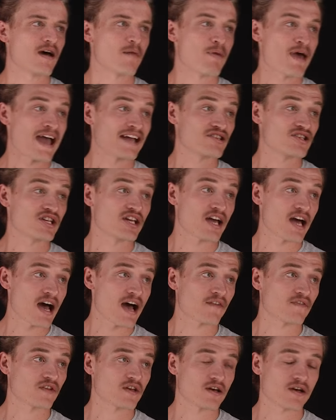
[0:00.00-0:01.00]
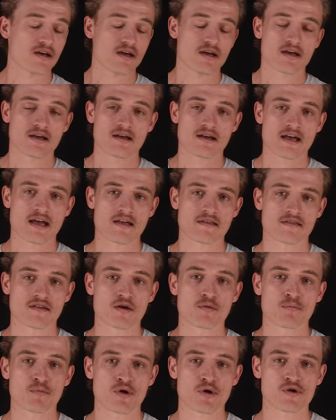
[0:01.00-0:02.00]
Apache Kafka has
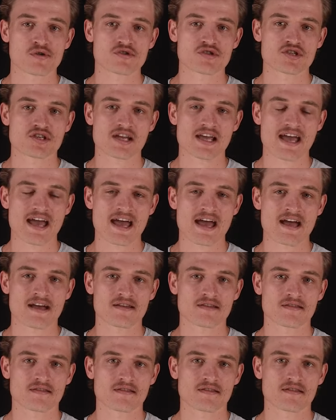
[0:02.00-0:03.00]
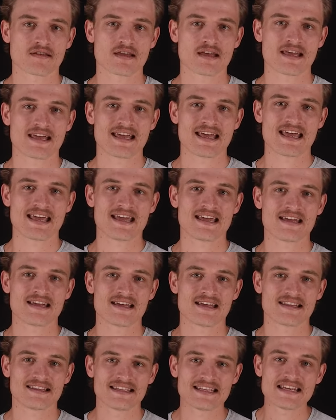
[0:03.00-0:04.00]
emerged as
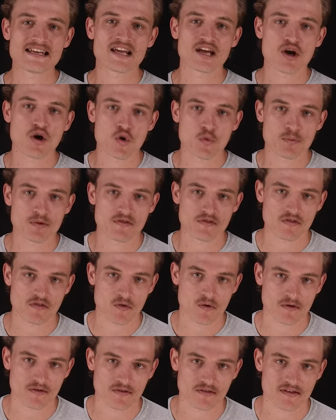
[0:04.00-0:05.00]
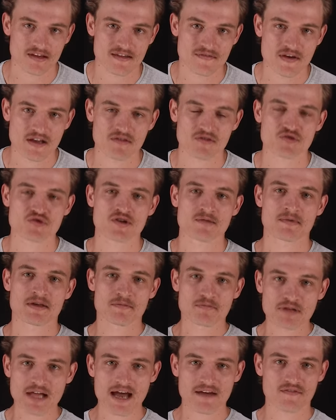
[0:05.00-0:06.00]
a leading open-source event
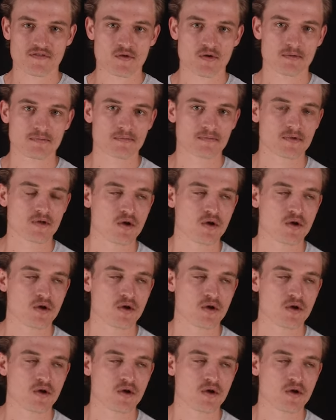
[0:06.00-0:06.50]
streaming platform.